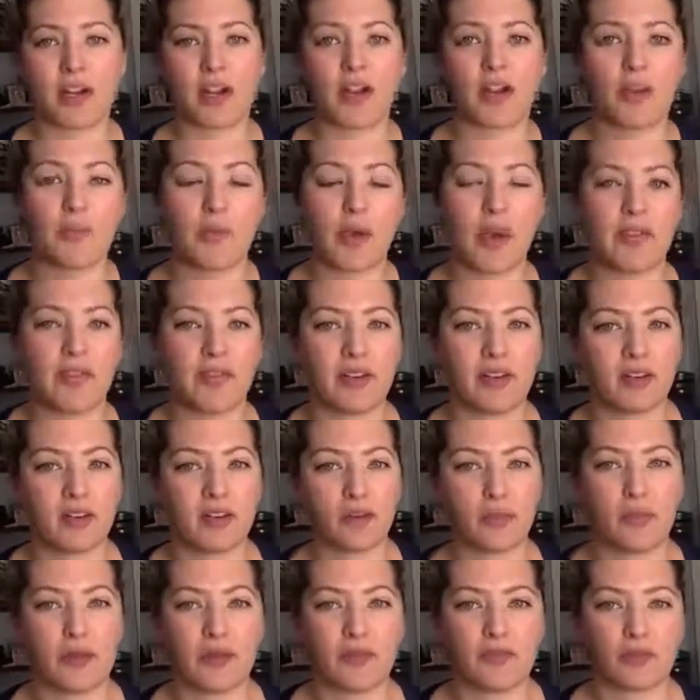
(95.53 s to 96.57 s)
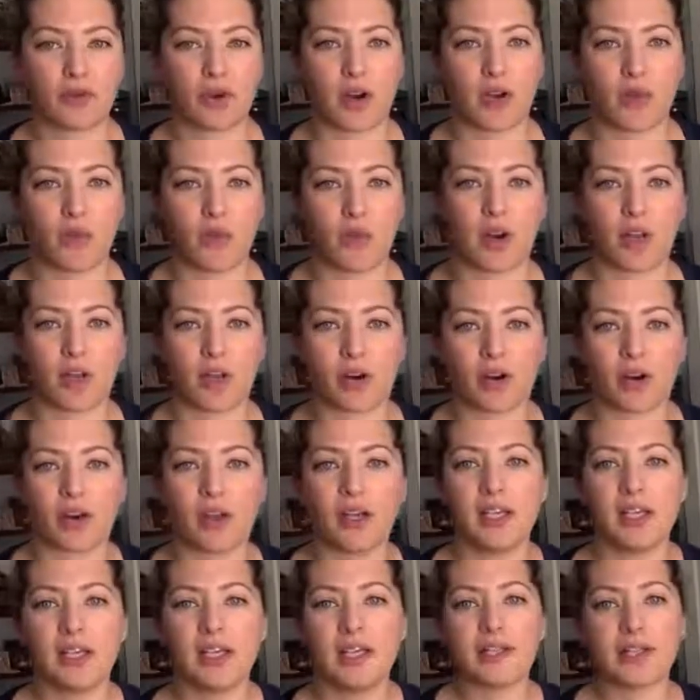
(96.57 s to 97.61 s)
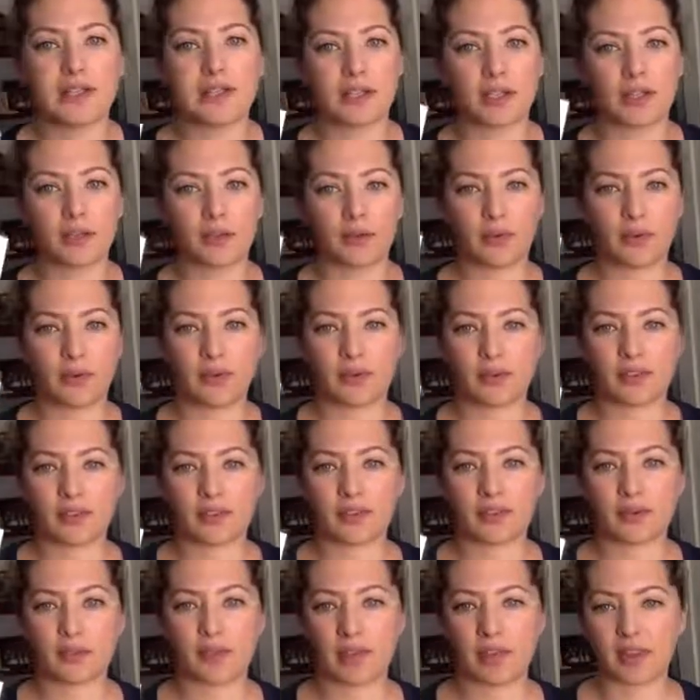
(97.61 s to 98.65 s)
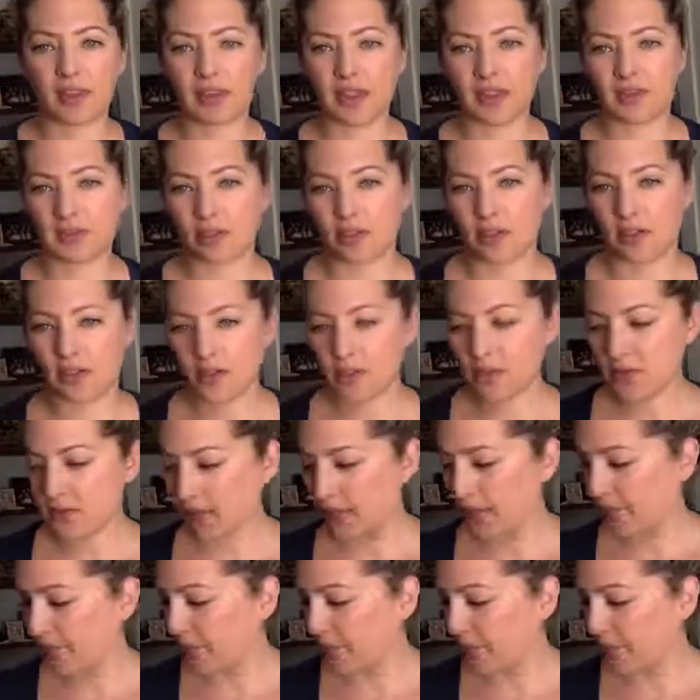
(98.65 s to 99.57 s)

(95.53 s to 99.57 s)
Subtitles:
I'm having a little bit of dry weather, so this is something that I started using.